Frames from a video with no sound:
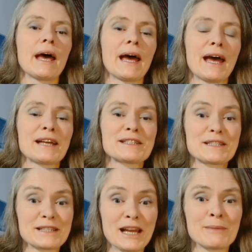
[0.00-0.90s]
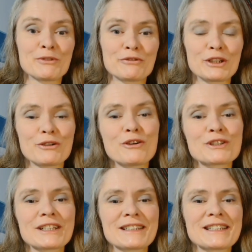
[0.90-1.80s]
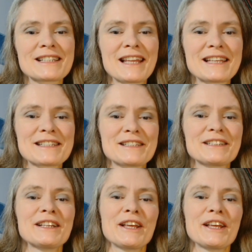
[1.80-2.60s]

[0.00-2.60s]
At the time of recording this lesson,